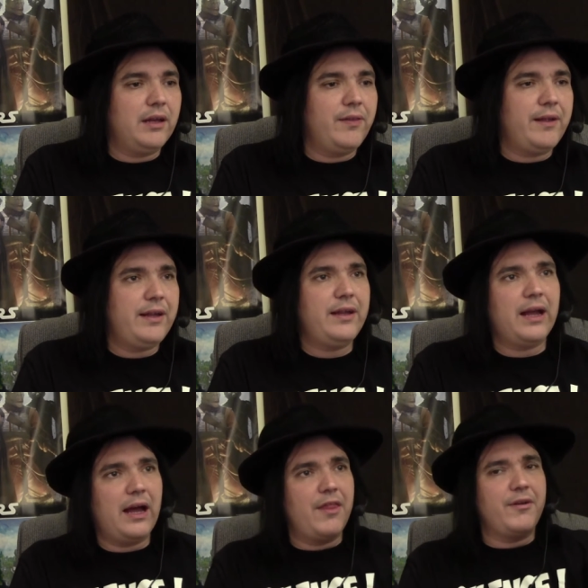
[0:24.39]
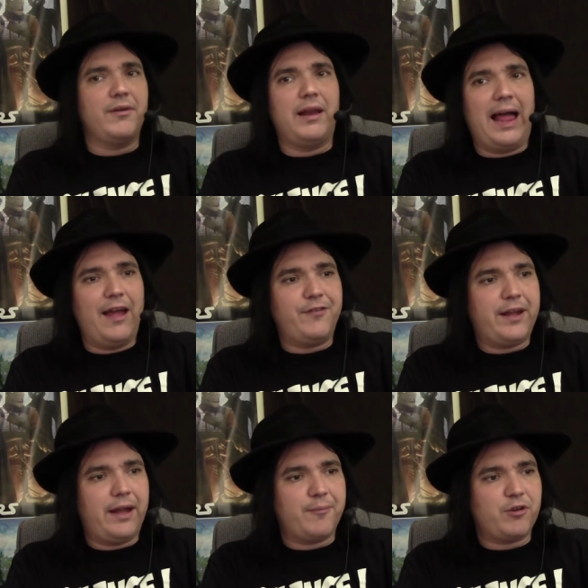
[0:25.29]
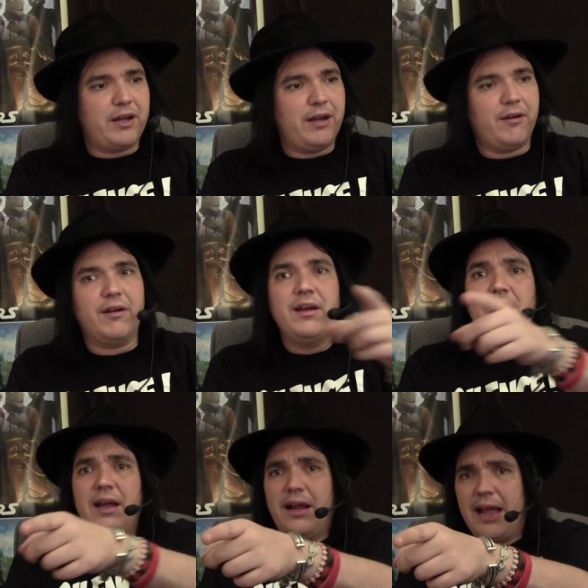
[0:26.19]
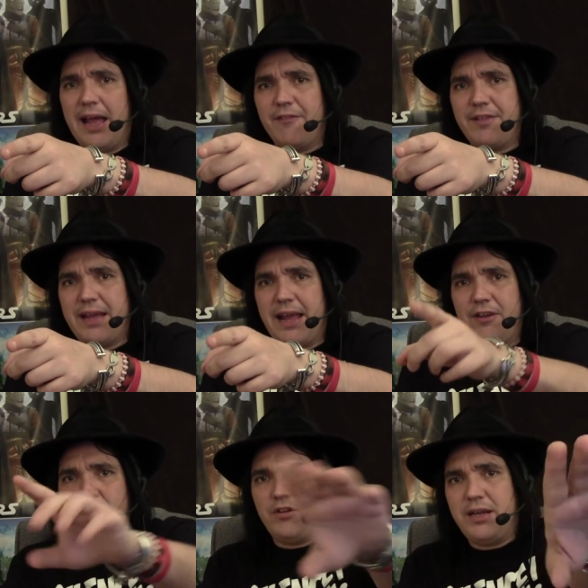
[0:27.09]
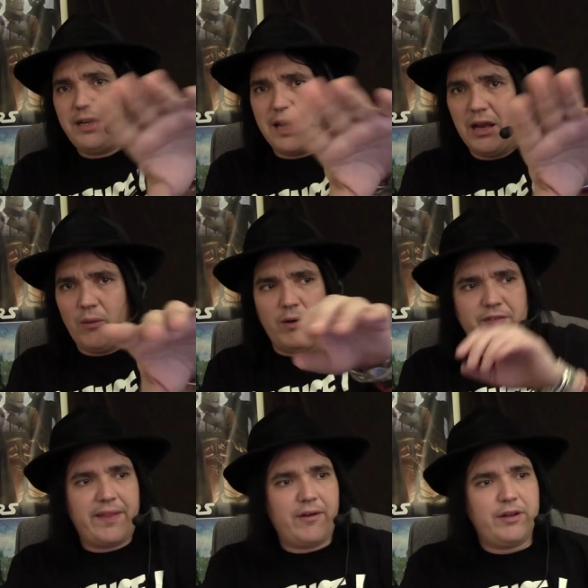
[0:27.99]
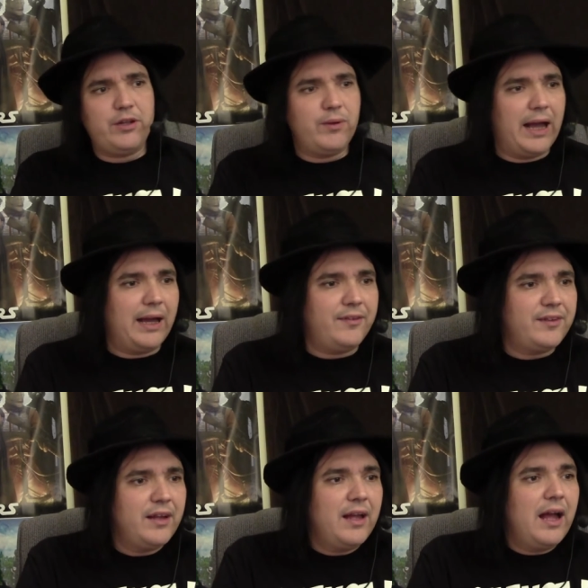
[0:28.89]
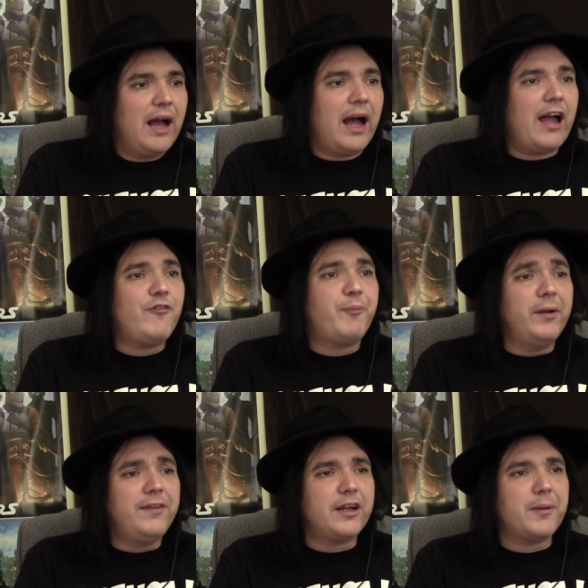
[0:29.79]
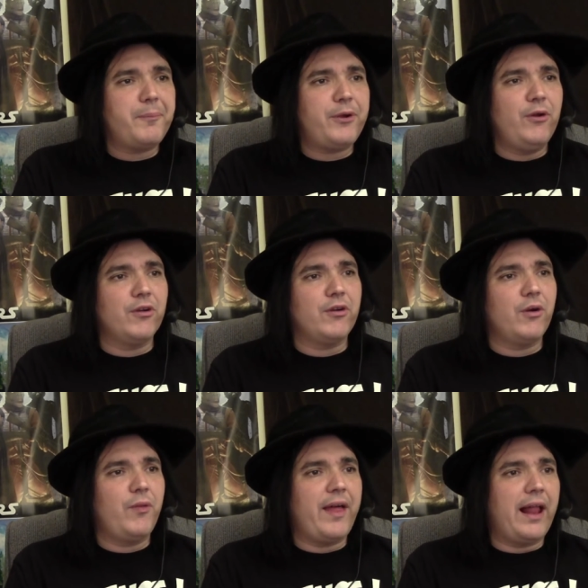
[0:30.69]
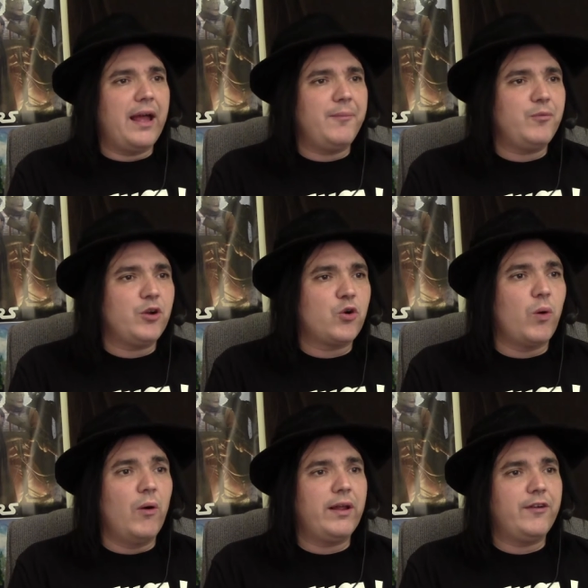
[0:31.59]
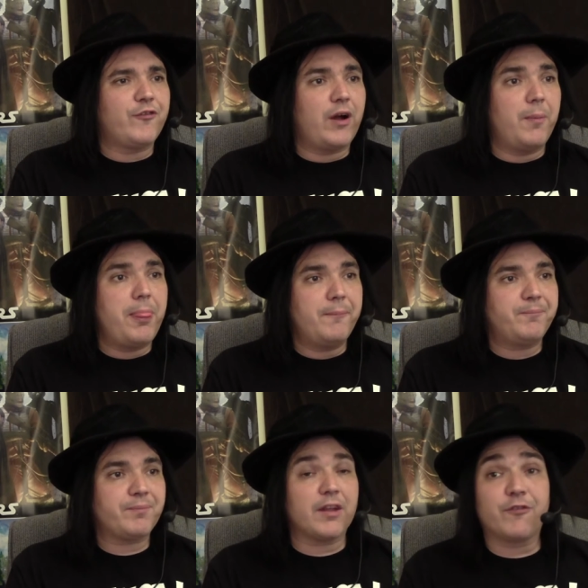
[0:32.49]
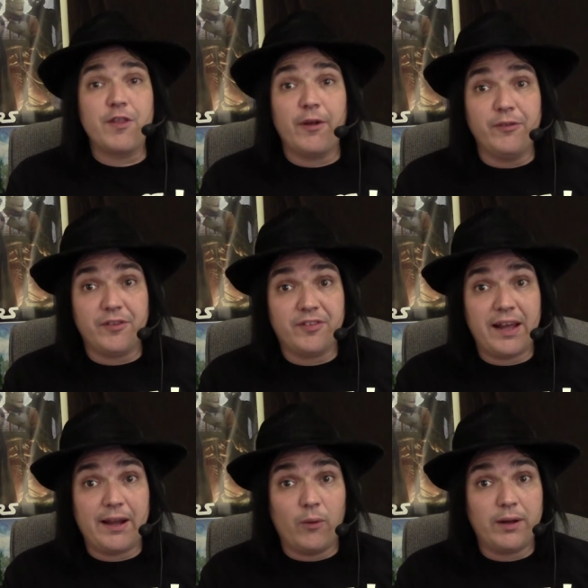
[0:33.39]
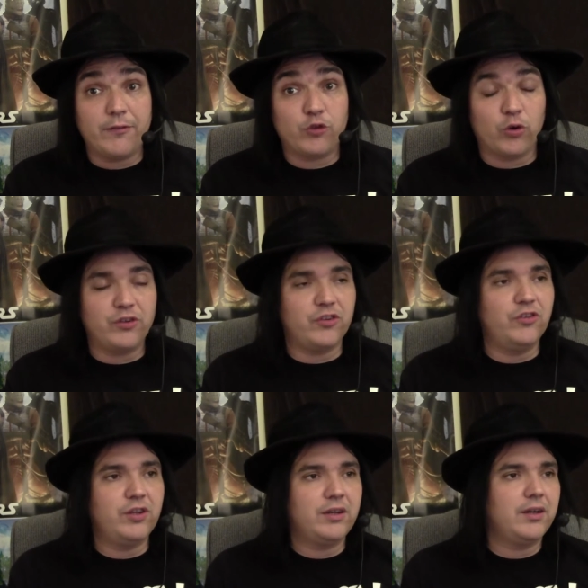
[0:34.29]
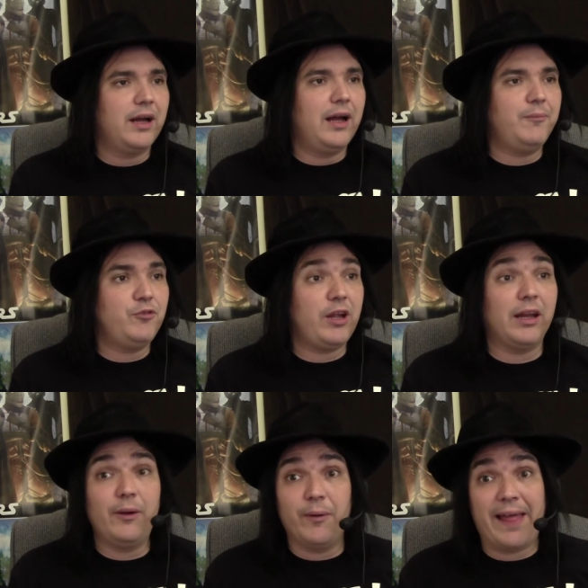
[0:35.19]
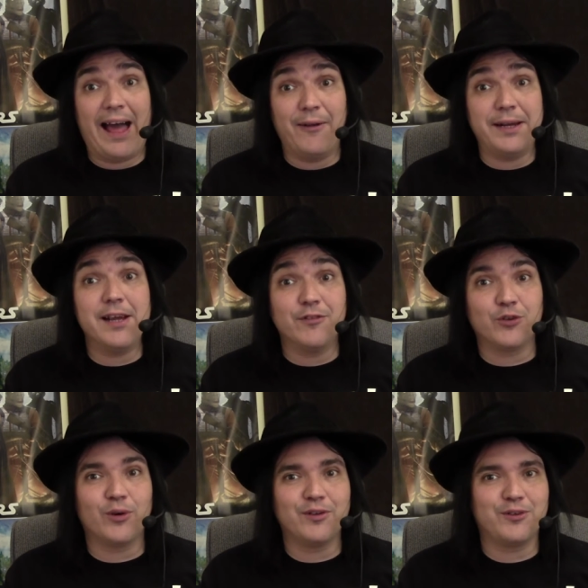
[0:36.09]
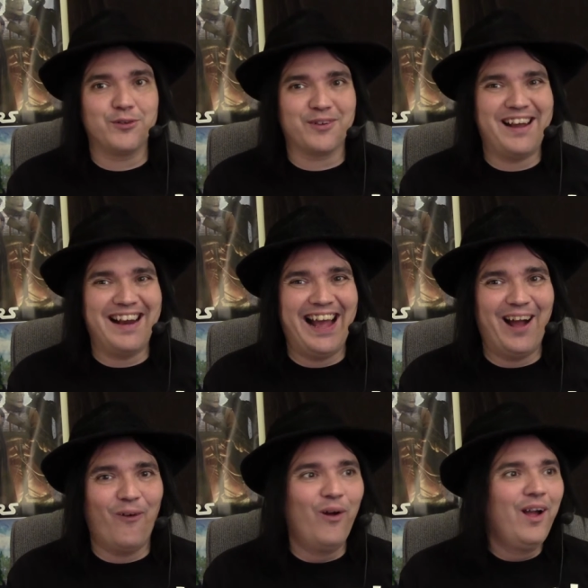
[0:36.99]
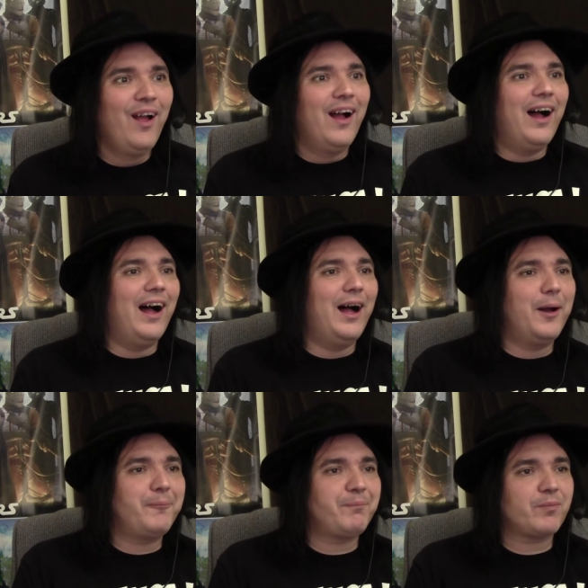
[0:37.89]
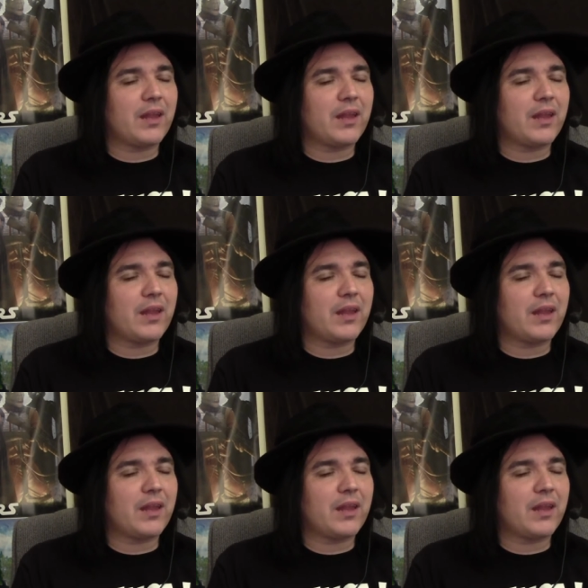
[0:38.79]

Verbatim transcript: the other live camera here, and I have the H D hello over there. You guys, I've put the computer that I'm quoting from, for those that say I don't give sources, I'm dealing with how to give sources right now. Um,